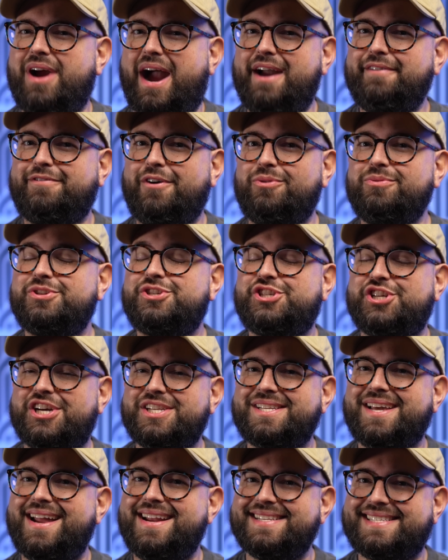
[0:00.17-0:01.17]
iPhone
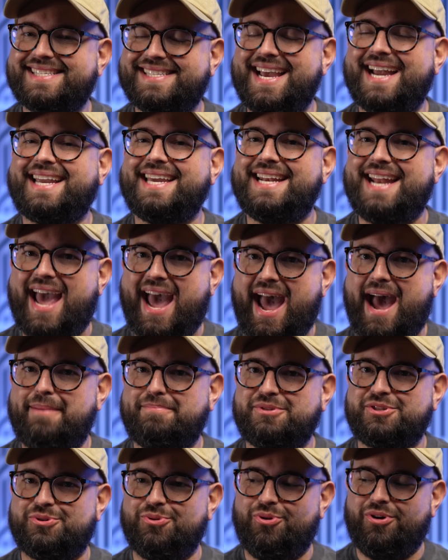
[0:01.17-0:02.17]
just got a second app
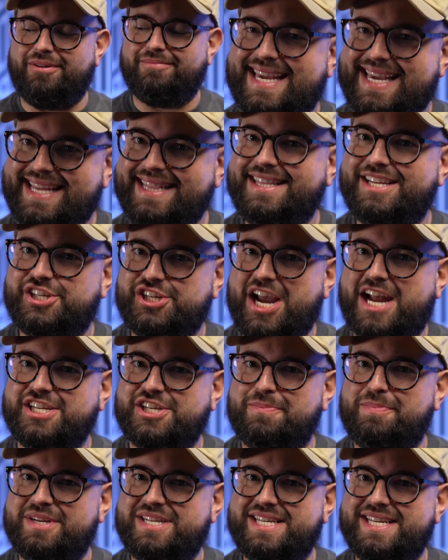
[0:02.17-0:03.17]
store in the
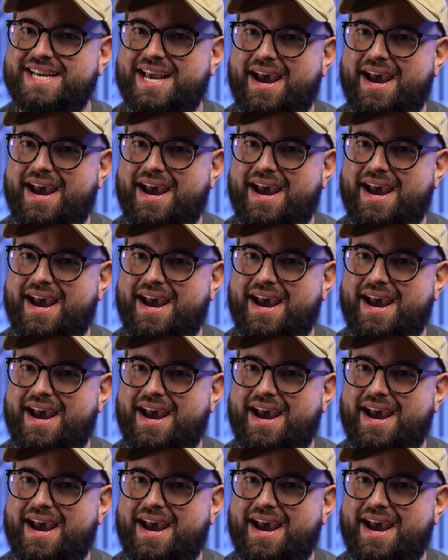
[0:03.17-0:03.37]
ChatGPT